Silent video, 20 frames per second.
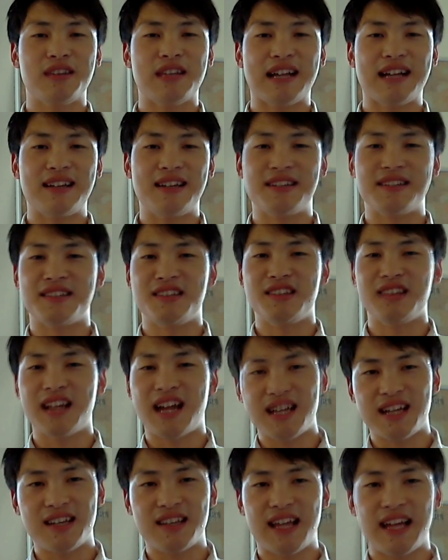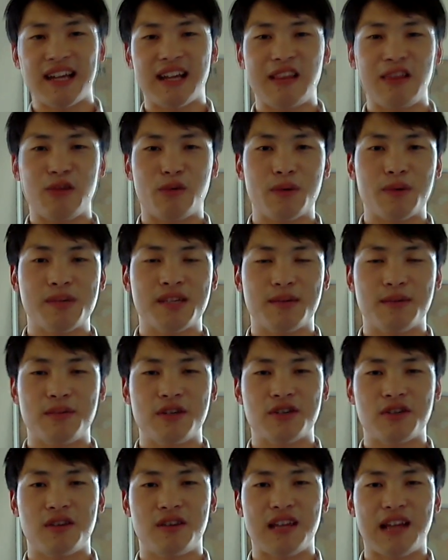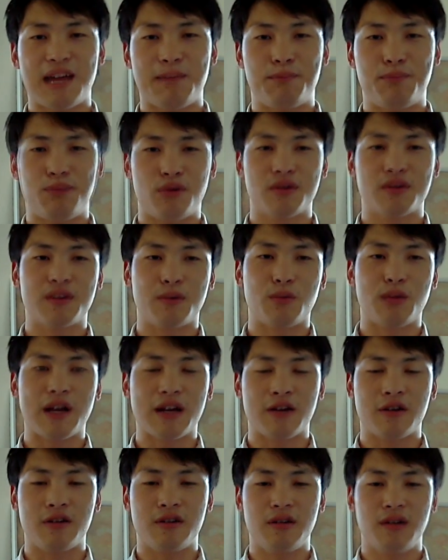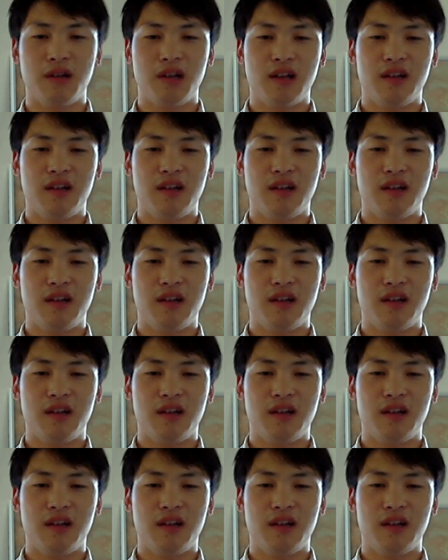that is not a Lycanthrope submission that broke the record.